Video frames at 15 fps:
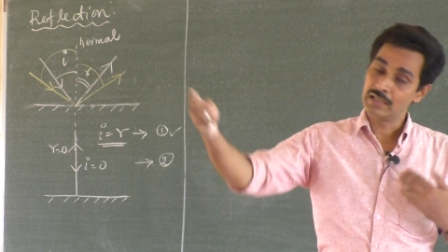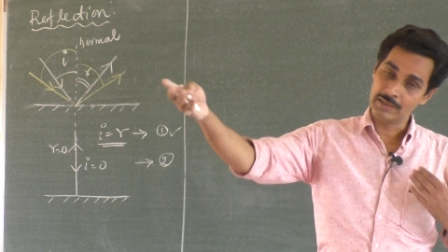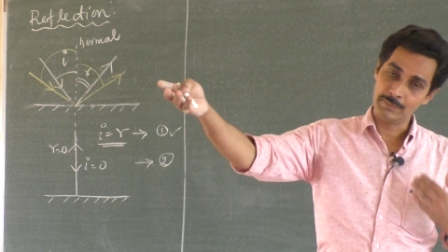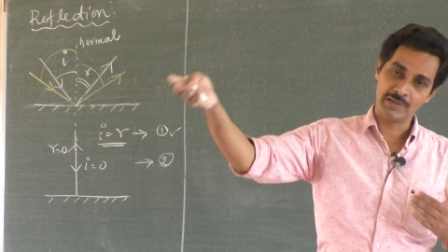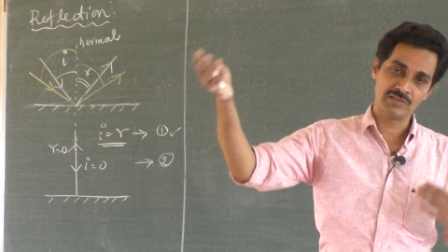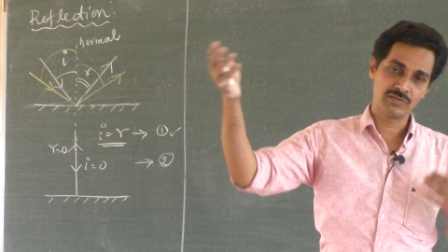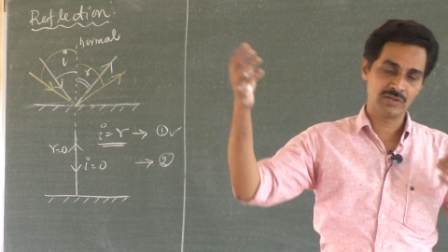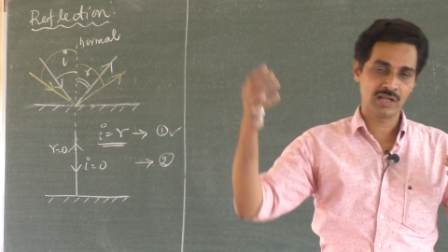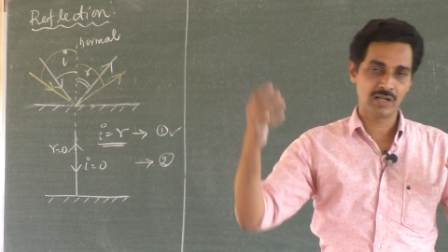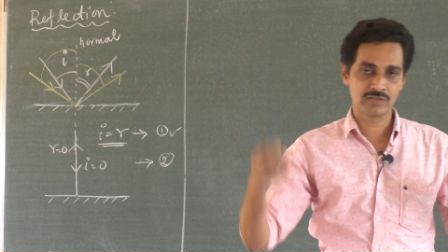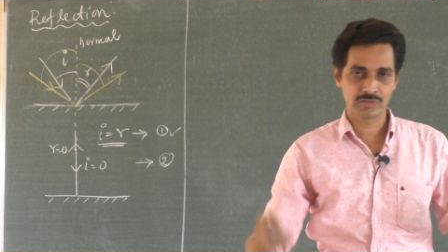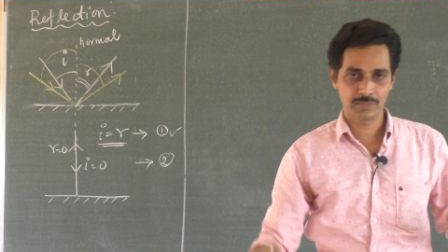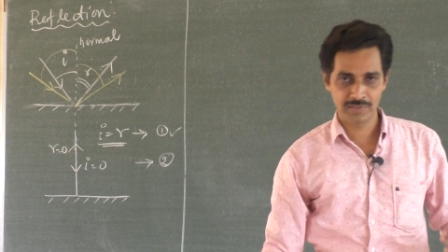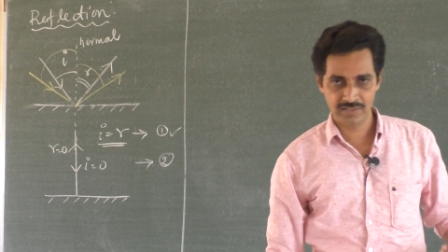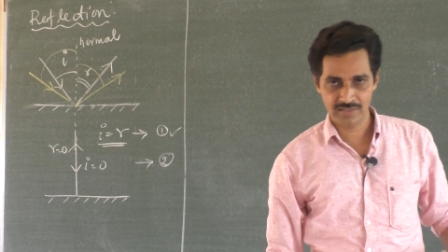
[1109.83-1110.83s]
image will
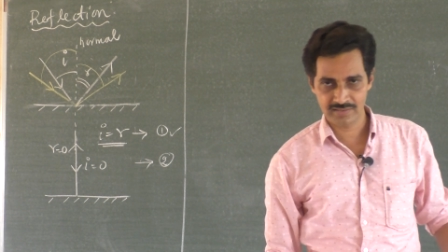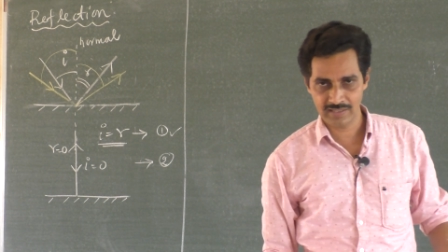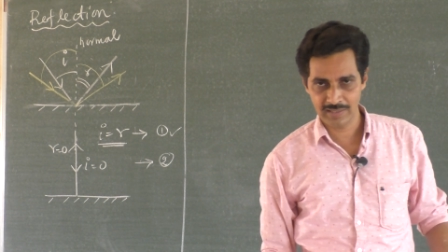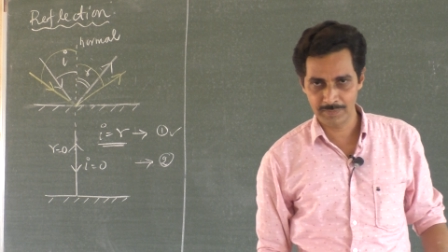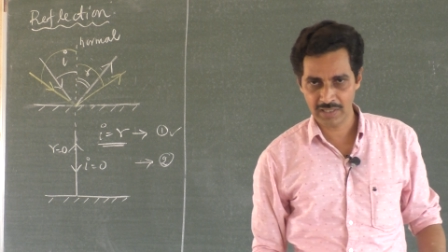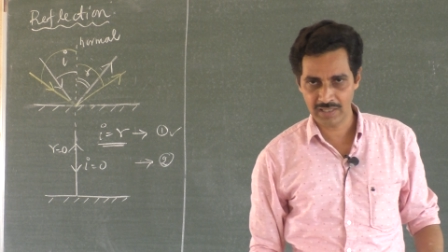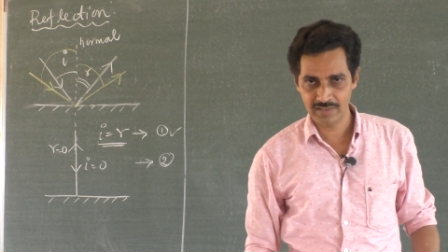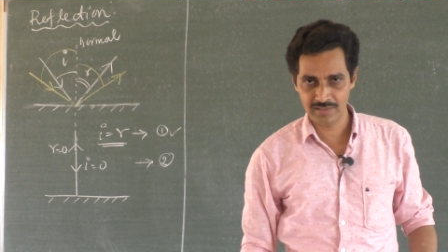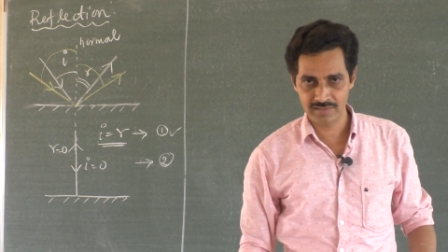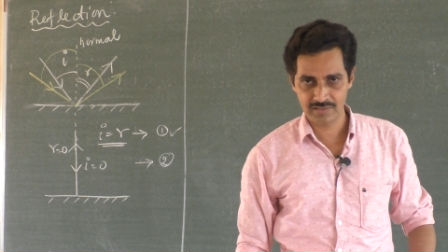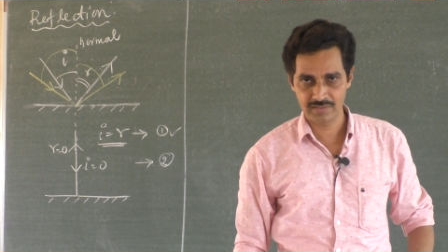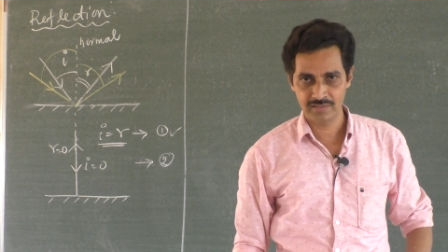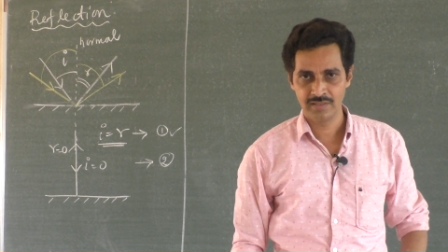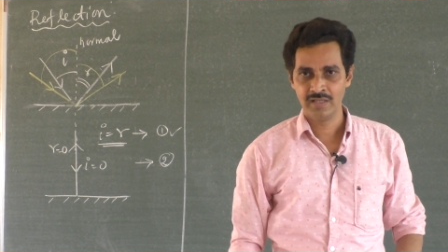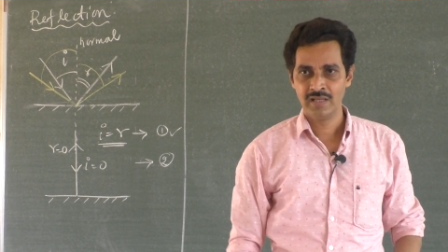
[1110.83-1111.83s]
also be in the same
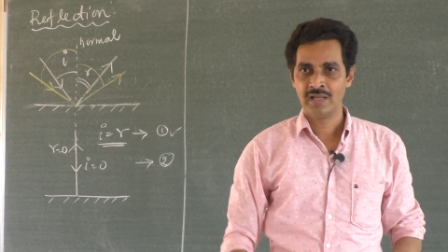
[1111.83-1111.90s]
condition.